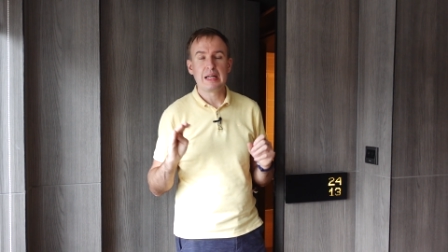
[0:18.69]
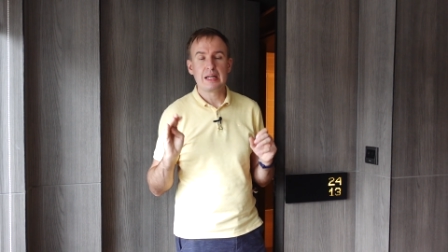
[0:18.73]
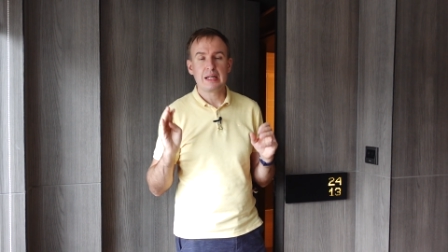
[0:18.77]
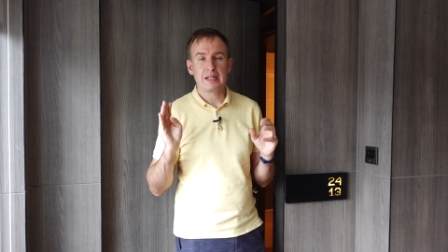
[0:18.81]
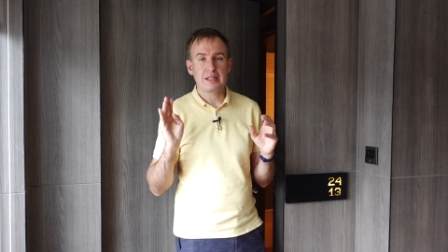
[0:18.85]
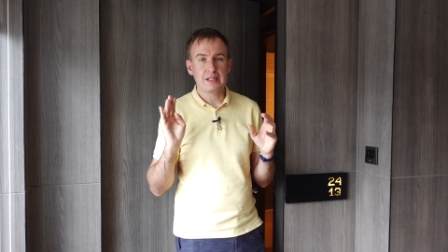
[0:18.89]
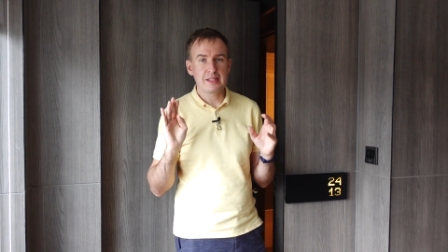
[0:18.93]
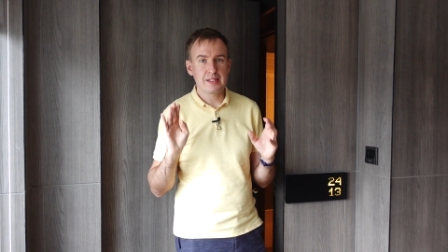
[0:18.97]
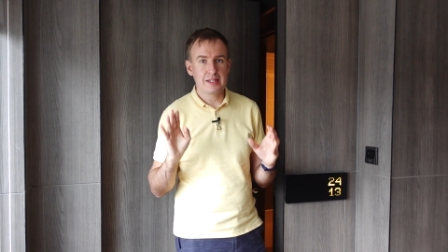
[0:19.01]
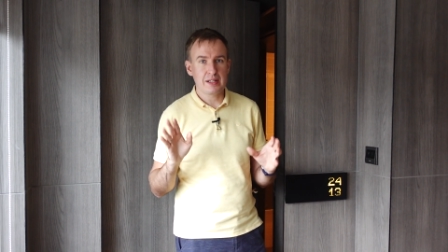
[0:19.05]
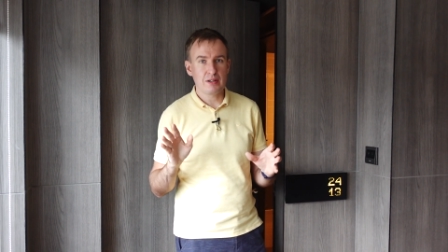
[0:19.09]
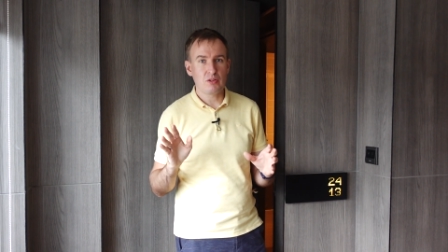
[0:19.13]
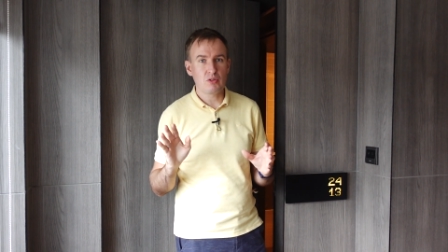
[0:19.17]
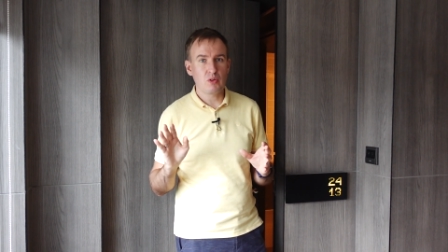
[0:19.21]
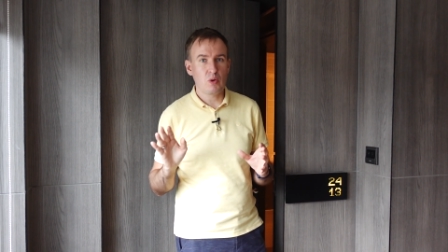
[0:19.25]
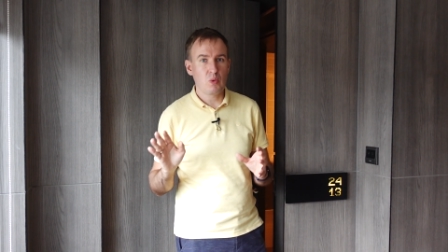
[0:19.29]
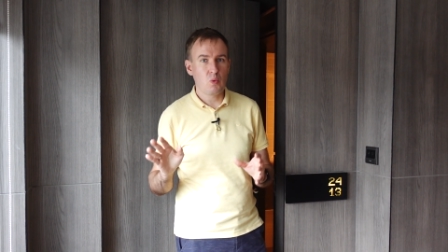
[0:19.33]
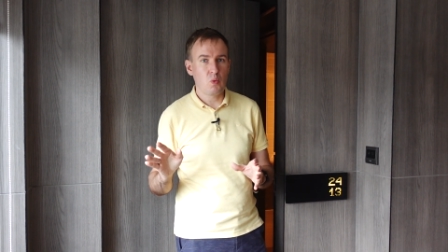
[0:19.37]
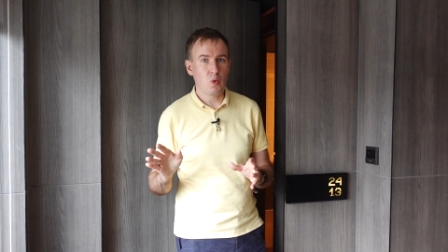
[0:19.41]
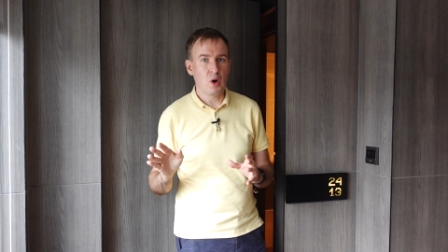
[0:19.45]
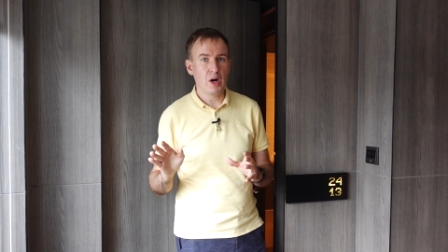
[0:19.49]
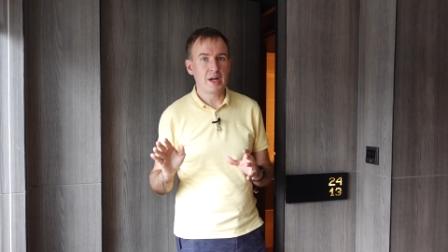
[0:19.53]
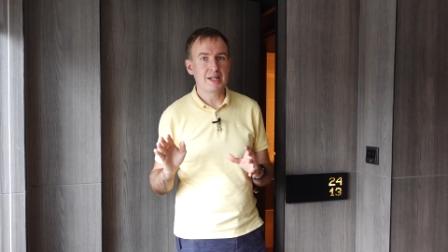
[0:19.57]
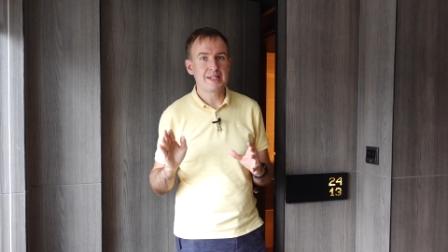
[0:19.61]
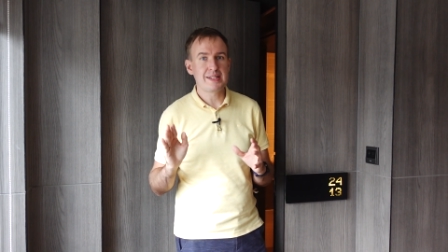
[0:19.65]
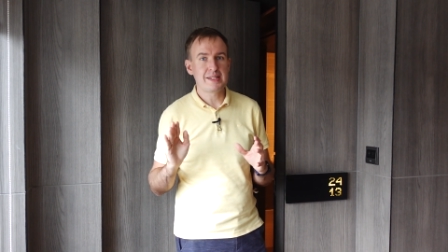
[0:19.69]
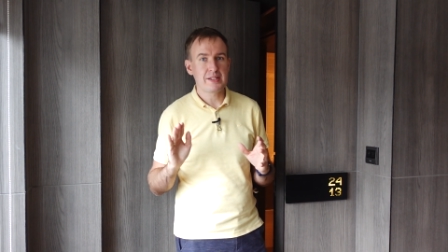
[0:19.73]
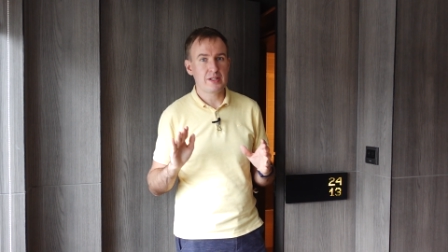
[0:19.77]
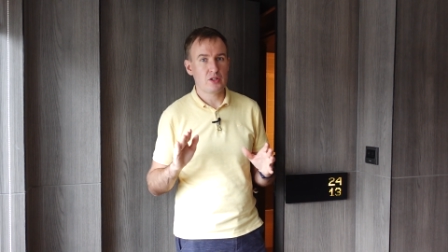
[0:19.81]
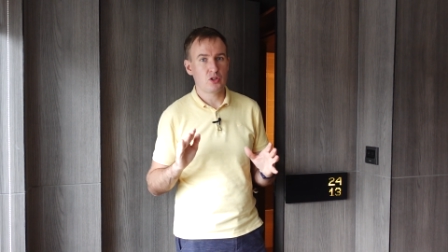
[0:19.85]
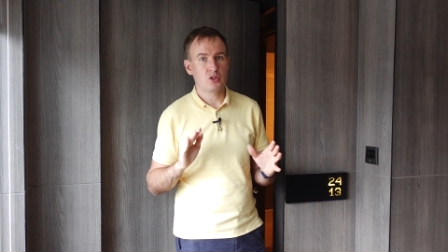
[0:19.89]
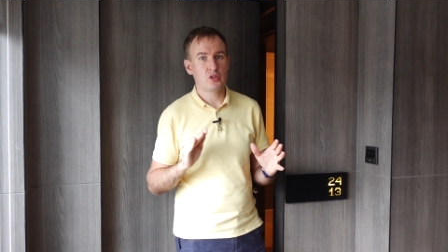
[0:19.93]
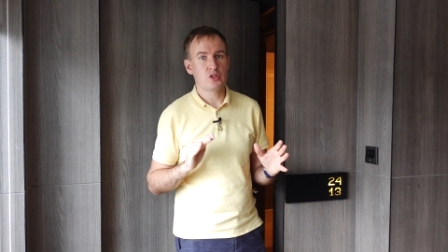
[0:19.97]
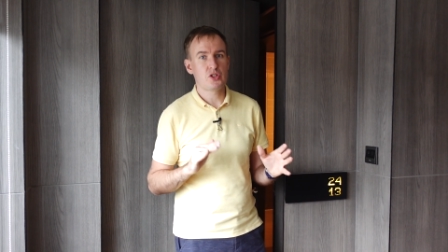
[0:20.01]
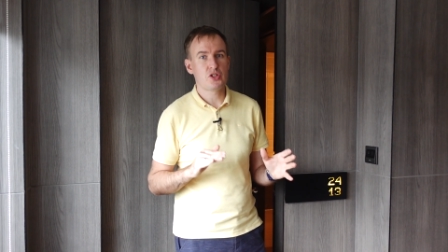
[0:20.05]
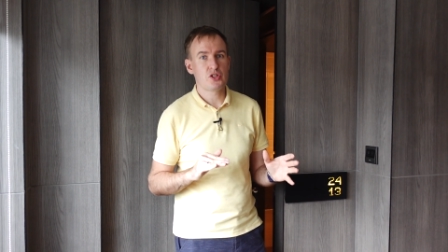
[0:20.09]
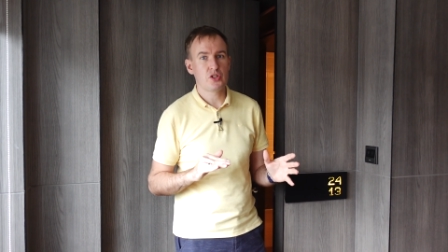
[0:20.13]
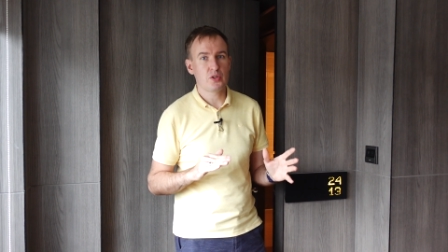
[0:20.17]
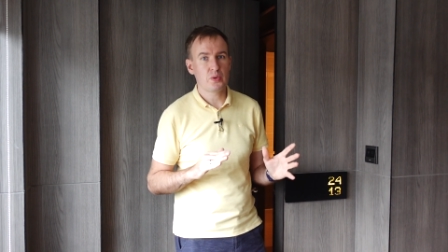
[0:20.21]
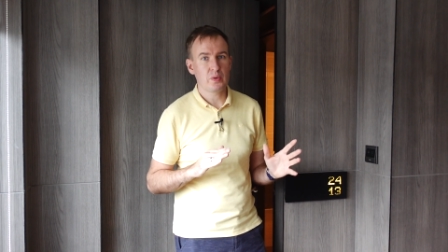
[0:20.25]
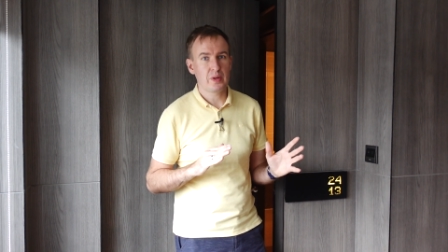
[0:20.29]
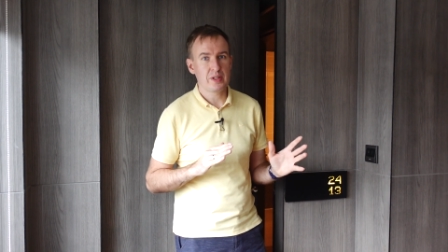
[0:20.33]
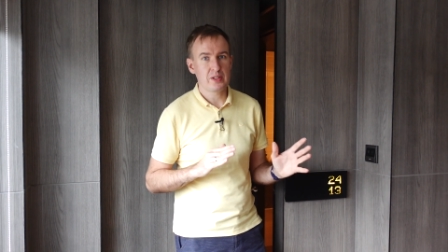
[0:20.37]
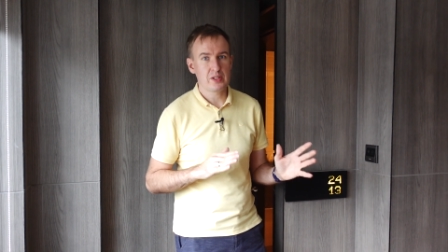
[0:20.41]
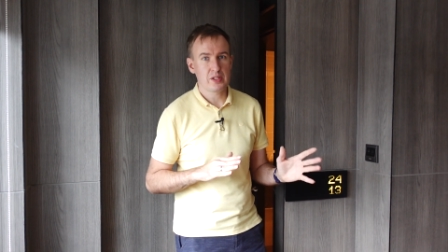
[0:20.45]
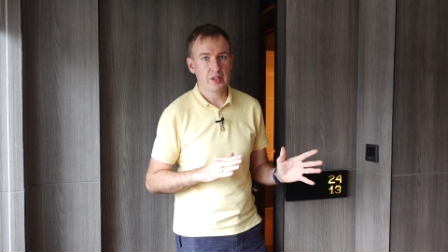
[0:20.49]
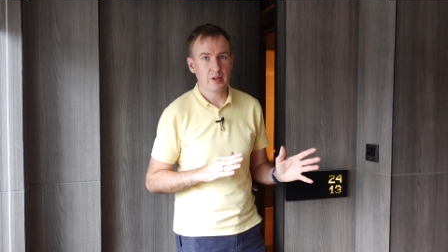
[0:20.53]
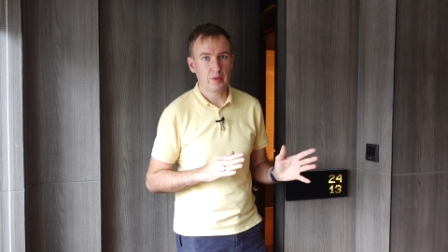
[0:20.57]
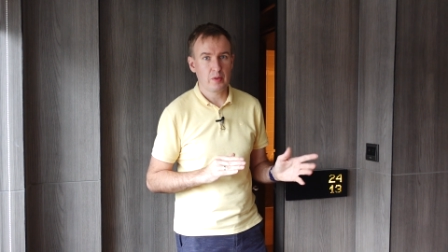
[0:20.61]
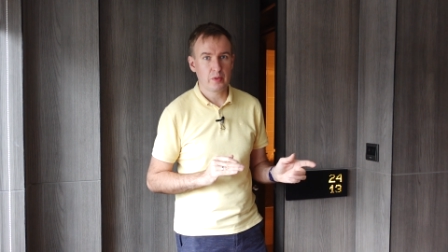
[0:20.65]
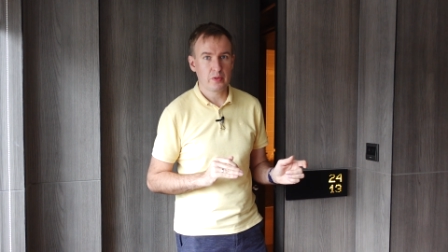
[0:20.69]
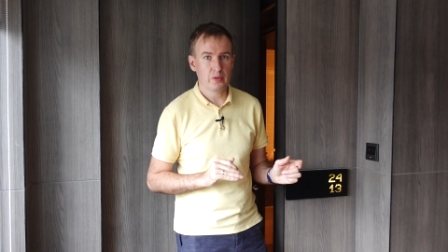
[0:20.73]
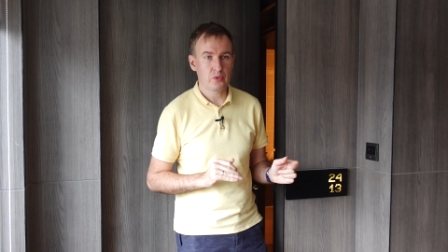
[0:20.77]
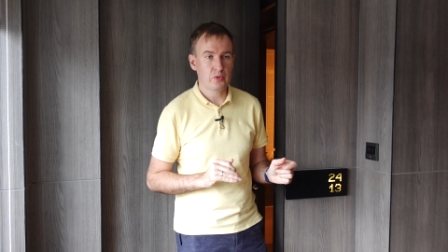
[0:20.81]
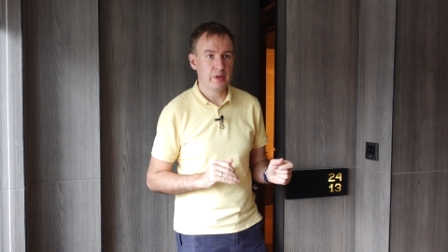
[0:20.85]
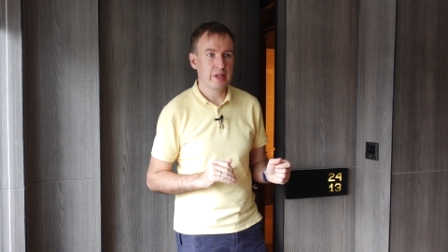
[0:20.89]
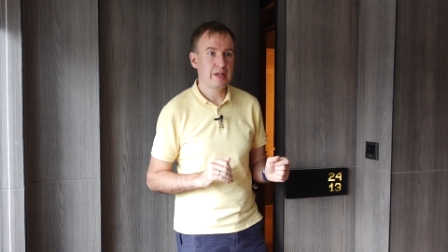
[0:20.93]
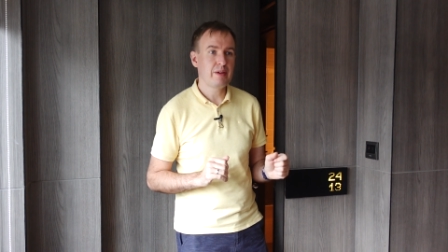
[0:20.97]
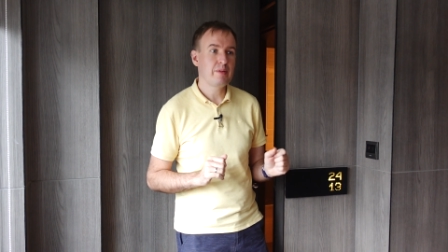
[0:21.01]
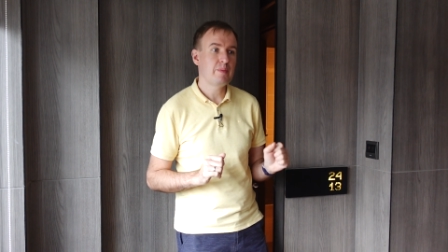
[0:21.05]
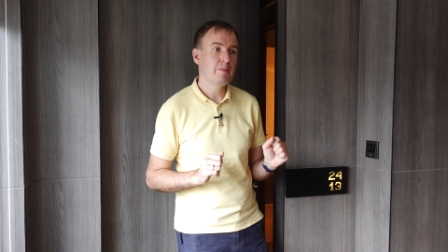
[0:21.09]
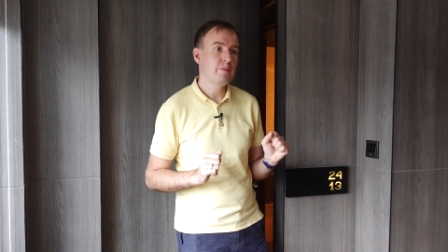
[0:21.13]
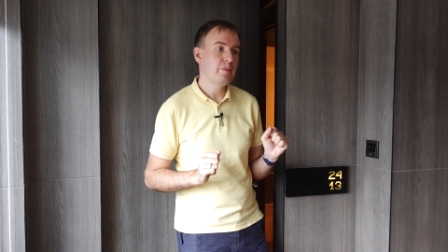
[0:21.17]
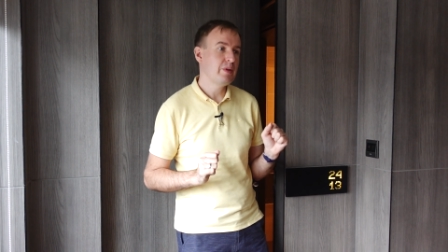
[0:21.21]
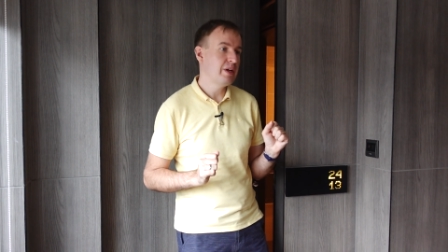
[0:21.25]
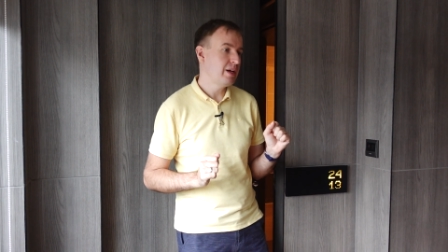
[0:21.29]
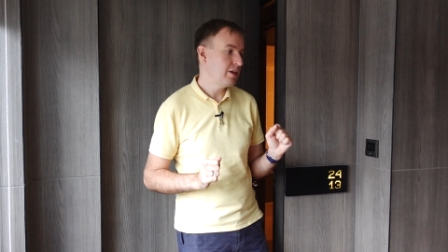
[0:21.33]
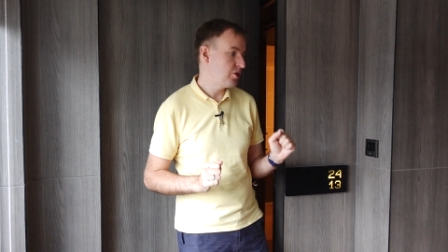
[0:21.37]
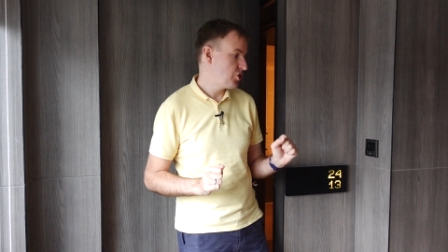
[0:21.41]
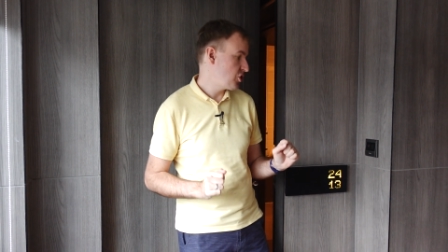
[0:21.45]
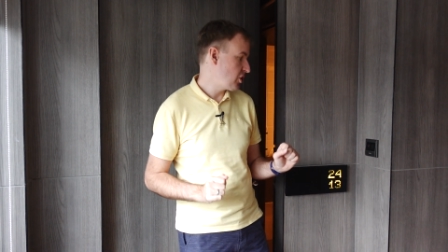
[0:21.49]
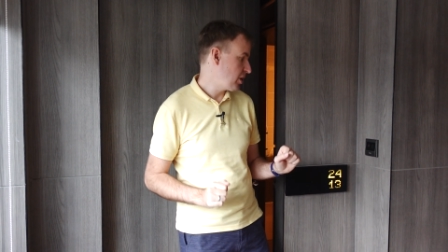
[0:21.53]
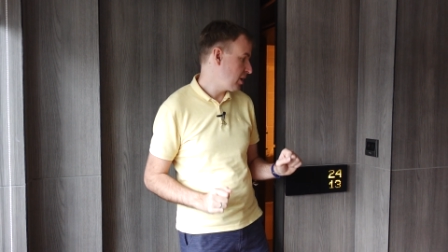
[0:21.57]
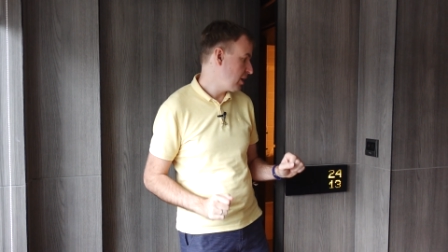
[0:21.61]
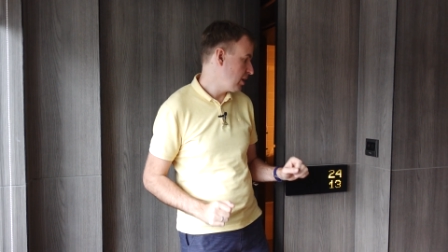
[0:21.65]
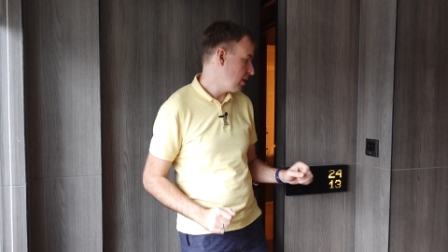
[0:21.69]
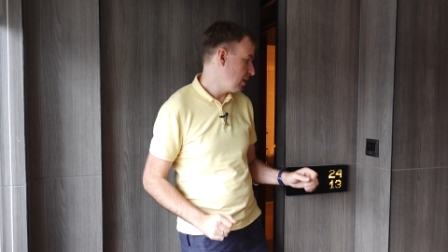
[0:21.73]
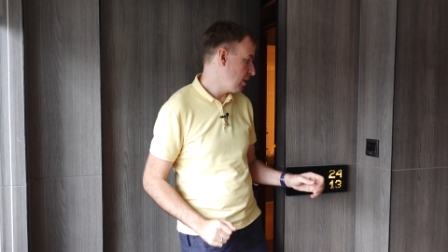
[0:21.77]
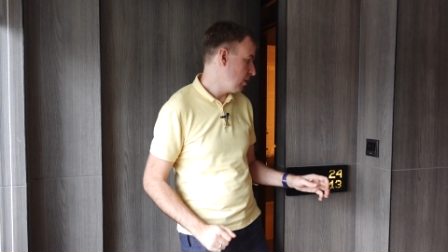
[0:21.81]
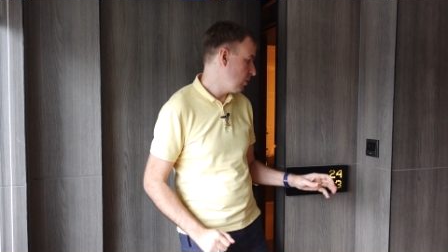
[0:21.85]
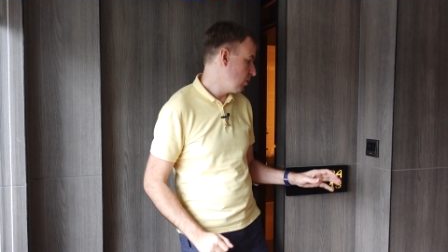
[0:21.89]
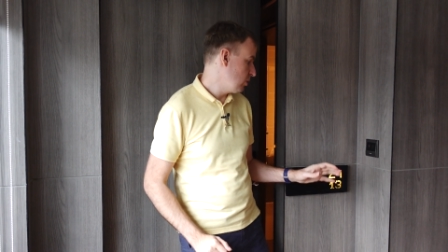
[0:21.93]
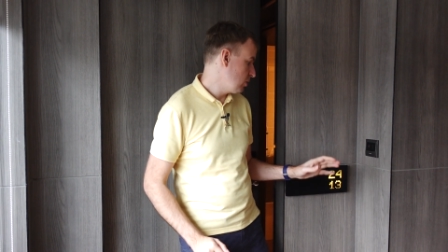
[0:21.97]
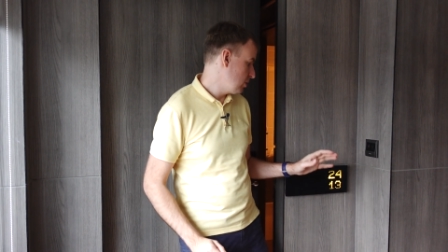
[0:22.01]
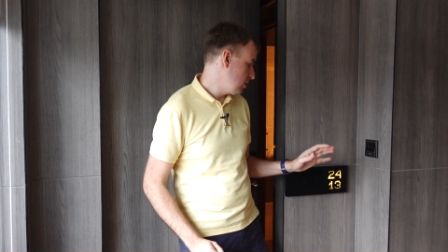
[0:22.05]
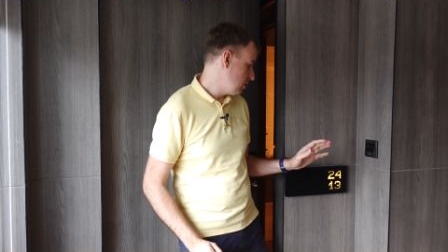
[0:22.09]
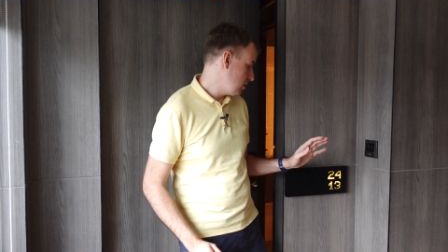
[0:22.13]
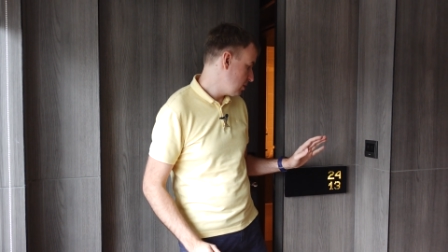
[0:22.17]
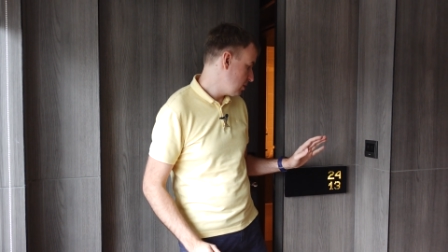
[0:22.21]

01, 02 and 03. We are checking out